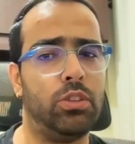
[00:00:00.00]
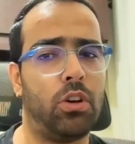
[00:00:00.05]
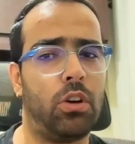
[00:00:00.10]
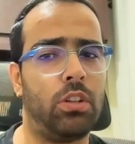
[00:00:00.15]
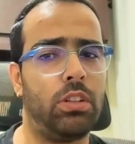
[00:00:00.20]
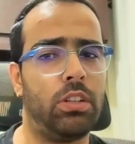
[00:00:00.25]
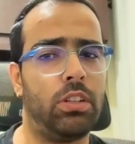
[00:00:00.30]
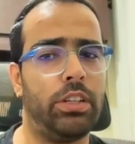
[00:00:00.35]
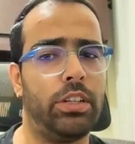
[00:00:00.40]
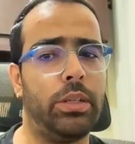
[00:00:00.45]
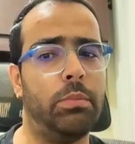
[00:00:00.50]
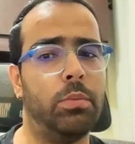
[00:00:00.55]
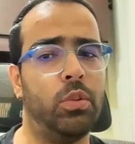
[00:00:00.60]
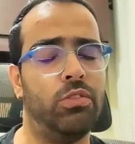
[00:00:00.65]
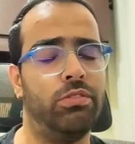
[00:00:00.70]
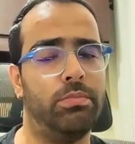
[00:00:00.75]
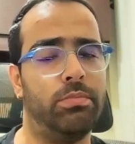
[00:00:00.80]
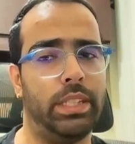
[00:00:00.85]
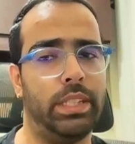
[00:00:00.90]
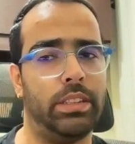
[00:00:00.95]
dot
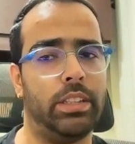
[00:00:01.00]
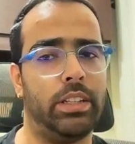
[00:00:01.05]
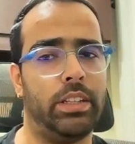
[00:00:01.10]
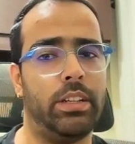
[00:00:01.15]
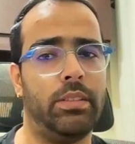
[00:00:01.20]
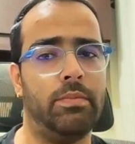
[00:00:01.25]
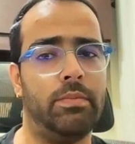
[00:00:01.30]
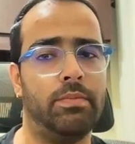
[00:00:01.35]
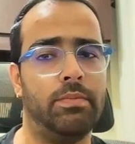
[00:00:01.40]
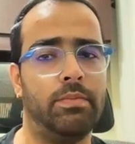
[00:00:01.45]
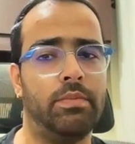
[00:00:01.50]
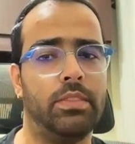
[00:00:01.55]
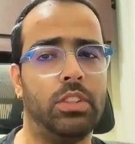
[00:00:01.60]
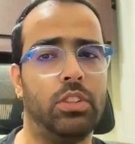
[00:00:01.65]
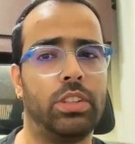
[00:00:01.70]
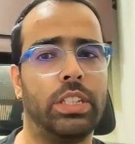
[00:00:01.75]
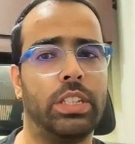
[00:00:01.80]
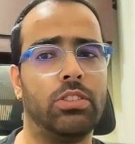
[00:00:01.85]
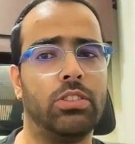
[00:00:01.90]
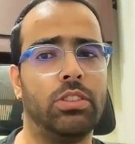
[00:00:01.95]
remove method.
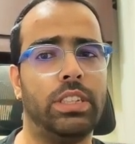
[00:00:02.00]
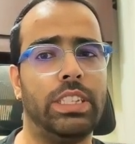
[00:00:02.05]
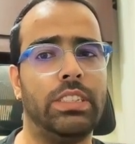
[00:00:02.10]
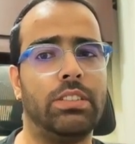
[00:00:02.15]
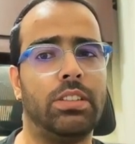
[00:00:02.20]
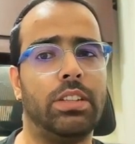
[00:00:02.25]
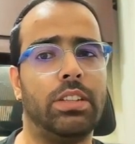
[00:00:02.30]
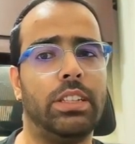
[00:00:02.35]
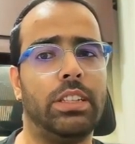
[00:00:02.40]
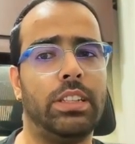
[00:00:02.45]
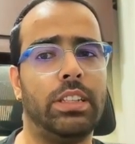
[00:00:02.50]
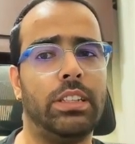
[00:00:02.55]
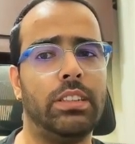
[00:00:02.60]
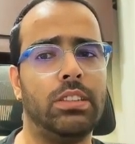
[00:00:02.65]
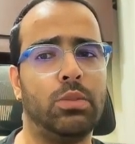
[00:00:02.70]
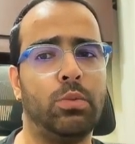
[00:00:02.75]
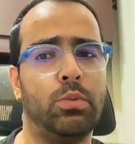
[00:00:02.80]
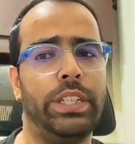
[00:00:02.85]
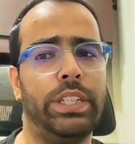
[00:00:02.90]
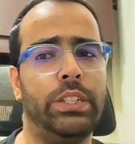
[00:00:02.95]
Okay, so these three
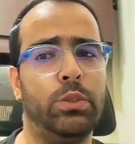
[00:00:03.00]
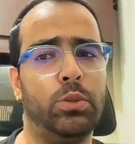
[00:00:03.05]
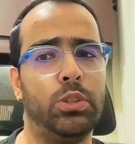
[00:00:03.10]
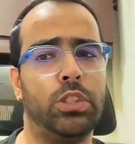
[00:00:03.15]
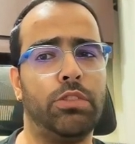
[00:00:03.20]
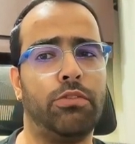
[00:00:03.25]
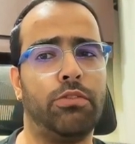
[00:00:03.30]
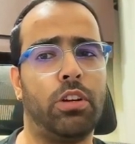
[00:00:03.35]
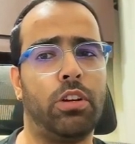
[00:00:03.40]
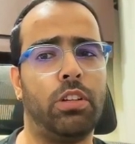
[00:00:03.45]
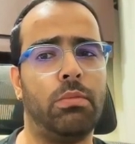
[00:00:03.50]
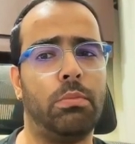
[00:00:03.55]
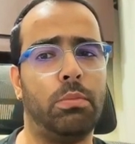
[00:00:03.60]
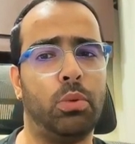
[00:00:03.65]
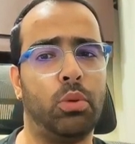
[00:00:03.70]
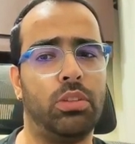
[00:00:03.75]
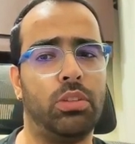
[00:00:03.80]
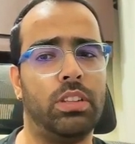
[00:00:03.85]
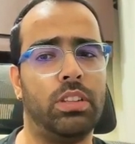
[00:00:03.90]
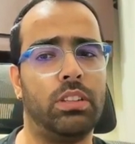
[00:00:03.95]
things we used for
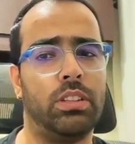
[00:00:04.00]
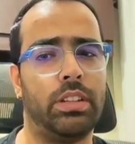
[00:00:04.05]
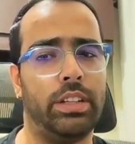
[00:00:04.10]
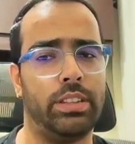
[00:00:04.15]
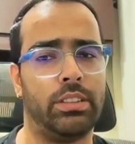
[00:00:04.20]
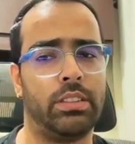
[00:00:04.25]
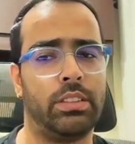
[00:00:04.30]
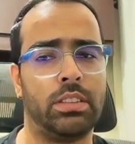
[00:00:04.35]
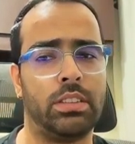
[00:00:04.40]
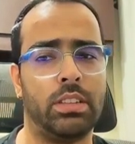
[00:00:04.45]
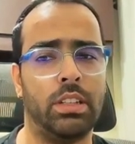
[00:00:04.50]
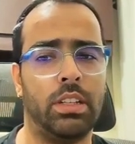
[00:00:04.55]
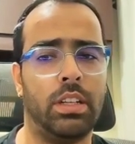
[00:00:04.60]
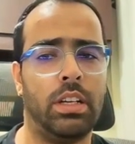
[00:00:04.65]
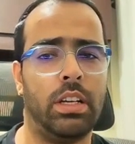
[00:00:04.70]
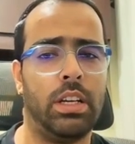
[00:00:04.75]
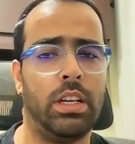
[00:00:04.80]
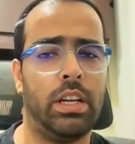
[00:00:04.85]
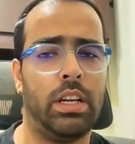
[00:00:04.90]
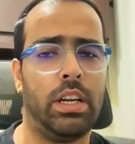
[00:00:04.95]
both the threads.
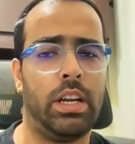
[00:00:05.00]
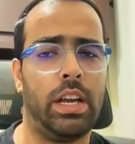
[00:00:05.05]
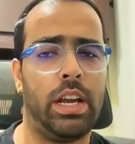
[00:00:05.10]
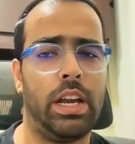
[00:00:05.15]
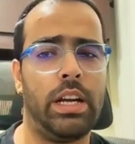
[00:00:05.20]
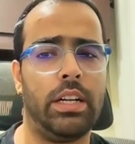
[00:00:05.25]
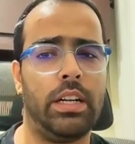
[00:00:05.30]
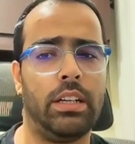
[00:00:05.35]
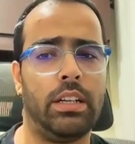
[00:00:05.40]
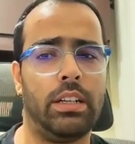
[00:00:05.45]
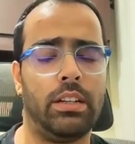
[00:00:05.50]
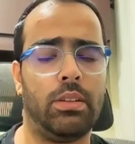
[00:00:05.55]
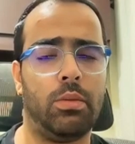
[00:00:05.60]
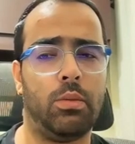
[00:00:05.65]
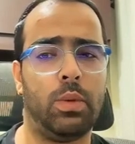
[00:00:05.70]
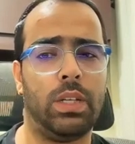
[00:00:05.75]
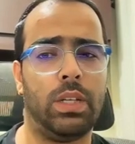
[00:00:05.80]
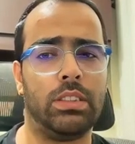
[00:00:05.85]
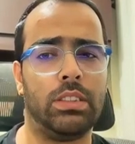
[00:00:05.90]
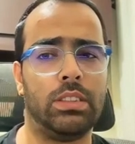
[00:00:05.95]
And
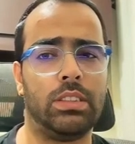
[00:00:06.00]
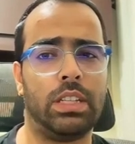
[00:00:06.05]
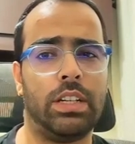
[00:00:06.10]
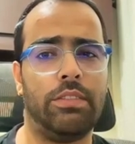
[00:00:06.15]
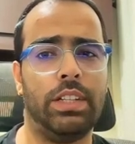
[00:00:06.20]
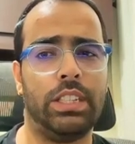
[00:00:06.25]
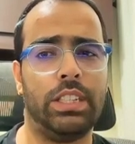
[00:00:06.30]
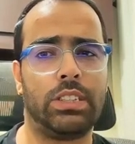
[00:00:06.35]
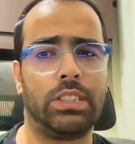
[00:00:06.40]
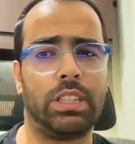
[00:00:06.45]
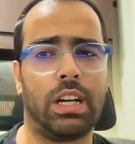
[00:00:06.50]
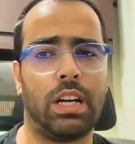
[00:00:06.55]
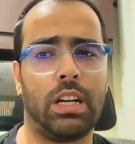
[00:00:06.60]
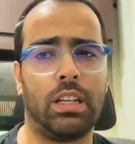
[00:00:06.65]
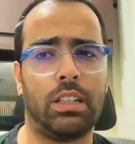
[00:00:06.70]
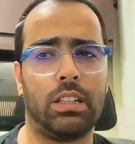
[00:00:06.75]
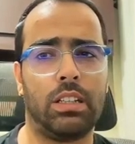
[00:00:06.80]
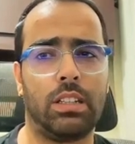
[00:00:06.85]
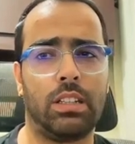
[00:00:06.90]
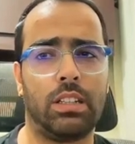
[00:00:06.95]
once I will
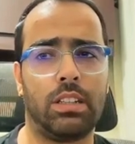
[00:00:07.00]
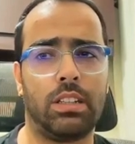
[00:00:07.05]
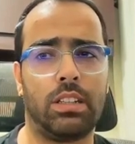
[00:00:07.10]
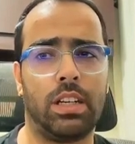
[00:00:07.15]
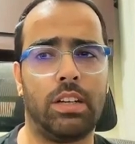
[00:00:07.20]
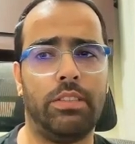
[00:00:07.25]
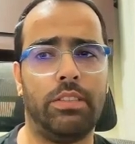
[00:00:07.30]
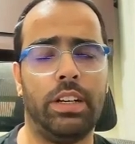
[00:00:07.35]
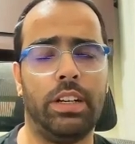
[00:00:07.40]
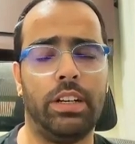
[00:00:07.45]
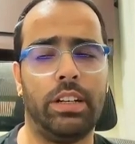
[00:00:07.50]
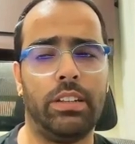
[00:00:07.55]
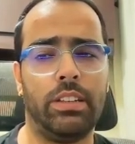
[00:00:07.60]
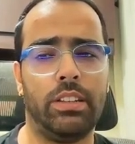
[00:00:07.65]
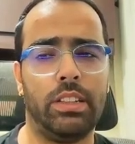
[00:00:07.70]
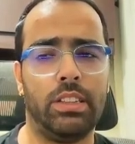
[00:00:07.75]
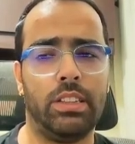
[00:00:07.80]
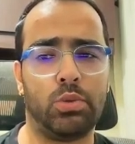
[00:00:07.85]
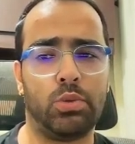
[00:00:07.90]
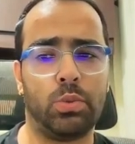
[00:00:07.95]
start, I will run
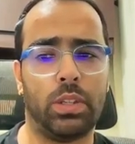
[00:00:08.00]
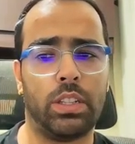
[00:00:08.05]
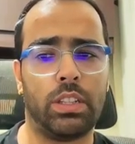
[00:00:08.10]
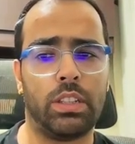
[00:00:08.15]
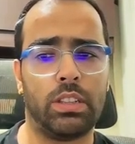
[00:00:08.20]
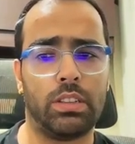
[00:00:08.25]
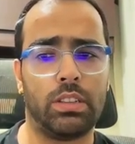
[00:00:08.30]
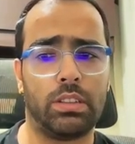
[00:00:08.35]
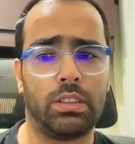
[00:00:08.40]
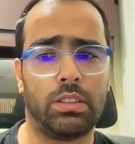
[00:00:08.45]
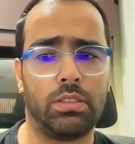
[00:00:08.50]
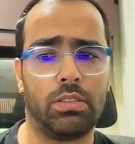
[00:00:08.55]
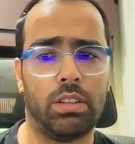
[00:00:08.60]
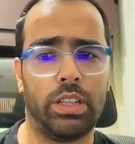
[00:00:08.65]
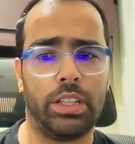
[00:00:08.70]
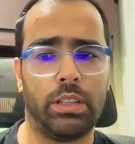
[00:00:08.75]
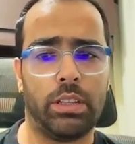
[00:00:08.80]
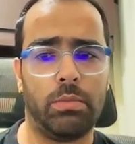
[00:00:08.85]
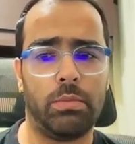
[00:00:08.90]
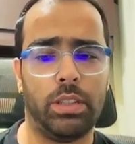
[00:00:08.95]
this one. So
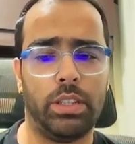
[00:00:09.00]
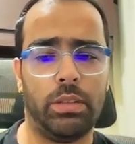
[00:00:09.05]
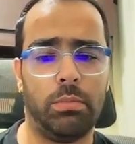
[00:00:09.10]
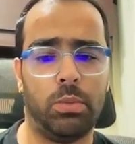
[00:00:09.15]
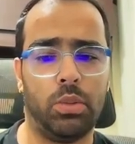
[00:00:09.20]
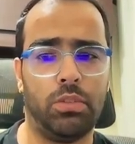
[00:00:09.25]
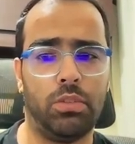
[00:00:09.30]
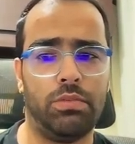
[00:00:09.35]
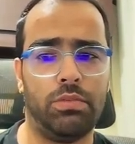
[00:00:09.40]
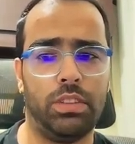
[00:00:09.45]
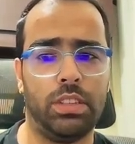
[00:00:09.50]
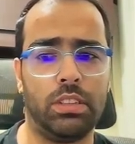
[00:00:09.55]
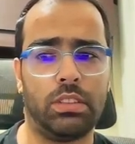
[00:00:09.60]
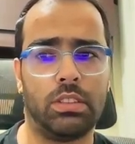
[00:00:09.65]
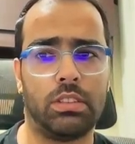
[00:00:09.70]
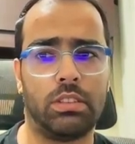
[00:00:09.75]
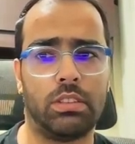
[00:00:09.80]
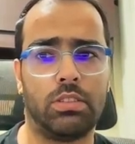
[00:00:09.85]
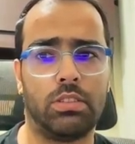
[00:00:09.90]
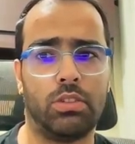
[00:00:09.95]
let me remove
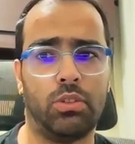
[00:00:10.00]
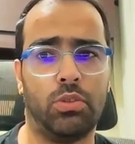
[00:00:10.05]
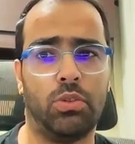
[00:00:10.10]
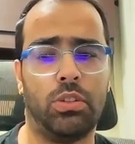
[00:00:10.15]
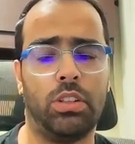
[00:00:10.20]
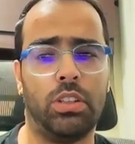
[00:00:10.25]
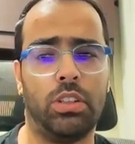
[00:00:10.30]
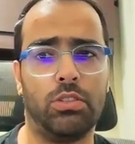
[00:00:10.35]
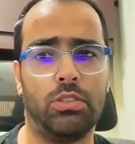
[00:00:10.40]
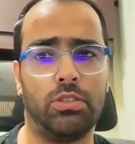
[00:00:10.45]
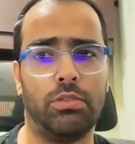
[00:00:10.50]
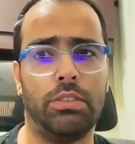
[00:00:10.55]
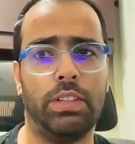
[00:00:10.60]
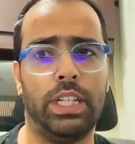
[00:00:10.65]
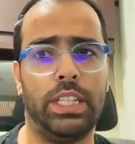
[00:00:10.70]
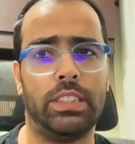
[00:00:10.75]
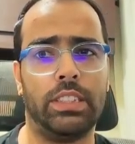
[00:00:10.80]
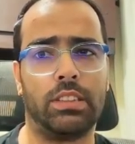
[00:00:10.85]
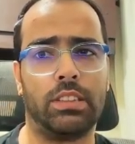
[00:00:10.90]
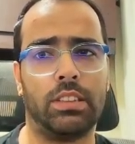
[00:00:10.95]
this code. So we
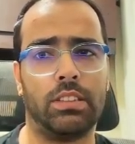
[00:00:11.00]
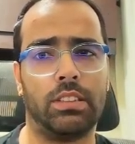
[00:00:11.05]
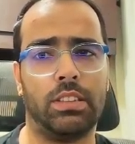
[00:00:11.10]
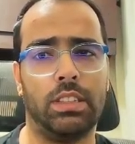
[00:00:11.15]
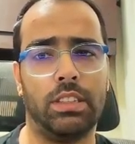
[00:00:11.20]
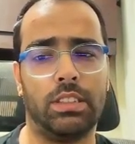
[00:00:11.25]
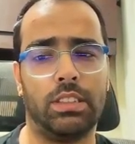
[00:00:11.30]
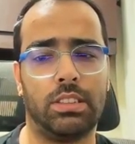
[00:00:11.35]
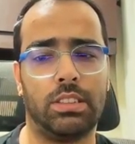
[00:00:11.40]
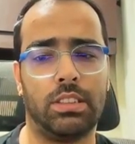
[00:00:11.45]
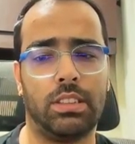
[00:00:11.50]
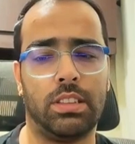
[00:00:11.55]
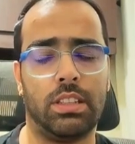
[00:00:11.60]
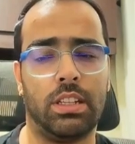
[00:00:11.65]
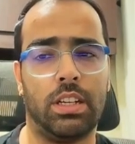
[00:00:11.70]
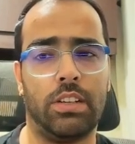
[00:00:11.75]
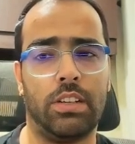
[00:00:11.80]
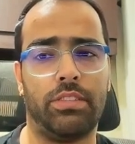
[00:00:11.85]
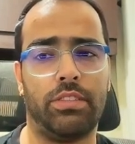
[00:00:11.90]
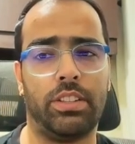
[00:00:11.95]
will discuss this
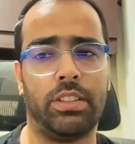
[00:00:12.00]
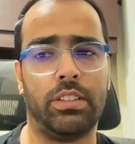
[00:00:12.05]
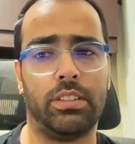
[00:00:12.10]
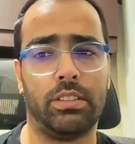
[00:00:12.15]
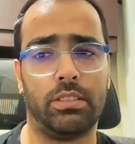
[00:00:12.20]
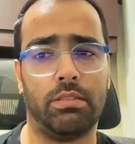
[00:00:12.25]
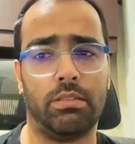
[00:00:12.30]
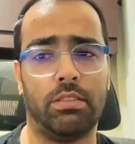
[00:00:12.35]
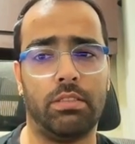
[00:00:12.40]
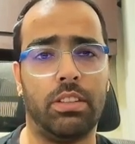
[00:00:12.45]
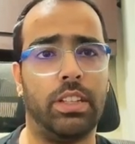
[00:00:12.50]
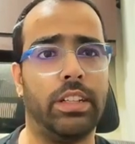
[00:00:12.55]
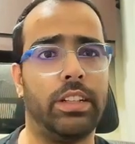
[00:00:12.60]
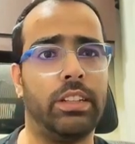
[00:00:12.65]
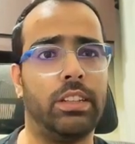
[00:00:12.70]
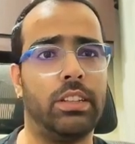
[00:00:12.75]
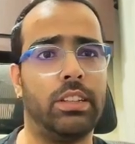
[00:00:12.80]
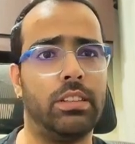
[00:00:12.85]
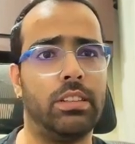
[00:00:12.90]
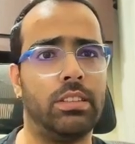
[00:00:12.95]
after
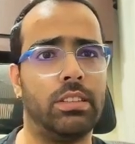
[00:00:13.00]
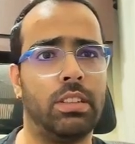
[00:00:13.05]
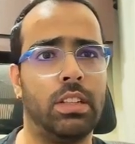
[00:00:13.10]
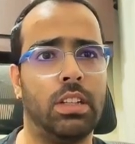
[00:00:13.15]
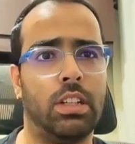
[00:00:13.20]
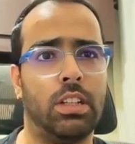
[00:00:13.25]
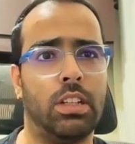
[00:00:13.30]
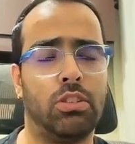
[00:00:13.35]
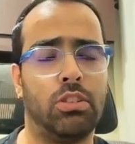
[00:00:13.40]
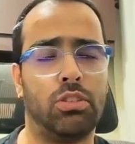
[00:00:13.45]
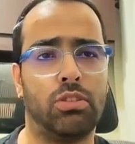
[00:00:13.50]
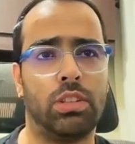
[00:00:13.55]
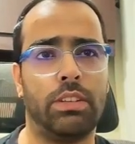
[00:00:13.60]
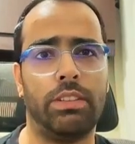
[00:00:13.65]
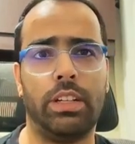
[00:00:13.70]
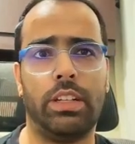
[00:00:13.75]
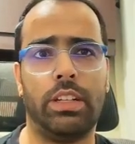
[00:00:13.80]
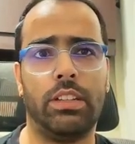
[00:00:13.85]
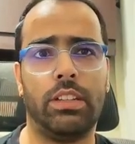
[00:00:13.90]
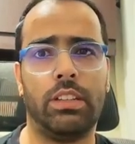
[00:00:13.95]
running this. So I
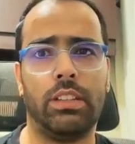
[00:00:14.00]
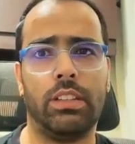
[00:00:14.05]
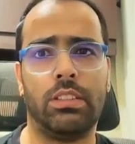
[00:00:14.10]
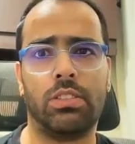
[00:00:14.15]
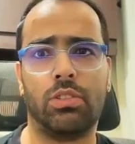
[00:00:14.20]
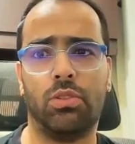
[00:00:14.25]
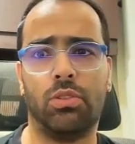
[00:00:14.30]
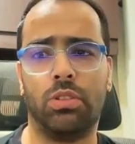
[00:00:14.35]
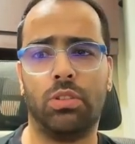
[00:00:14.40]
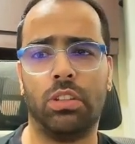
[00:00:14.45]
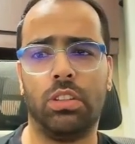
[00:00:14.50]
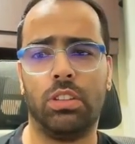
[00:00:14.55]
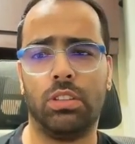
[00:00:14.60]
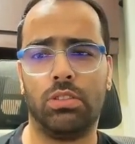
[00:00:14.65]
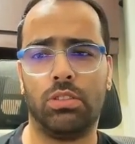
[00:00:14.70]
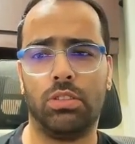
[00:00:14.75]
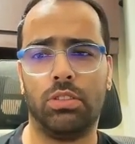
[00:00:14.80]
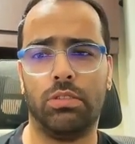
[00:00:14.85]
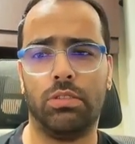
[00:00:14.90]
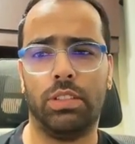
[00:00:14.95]
will run this code.
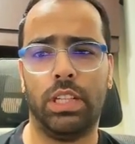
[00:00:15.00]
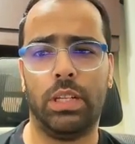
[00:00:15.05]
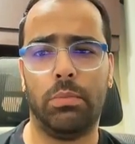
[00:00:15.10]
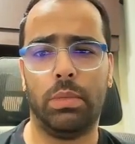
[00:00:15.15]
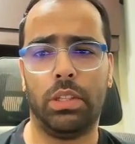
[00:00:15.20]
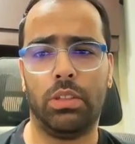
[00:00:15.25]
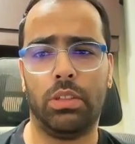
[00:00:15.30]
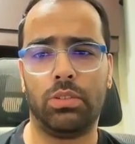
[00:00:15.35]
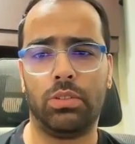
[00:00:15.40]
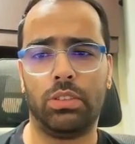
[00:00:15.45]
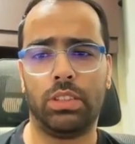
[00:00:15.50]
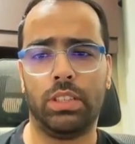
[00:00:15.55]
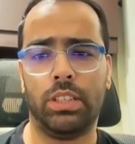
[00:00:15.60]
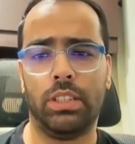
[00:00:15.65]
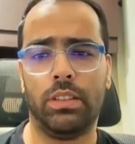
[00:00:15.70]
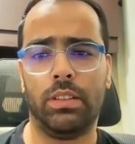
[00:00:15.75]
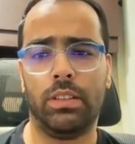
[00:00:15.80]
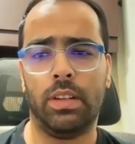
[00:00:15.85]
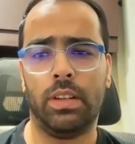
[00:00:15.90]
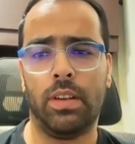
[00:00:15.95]
So you will be able to
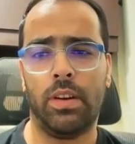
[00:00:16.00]
see.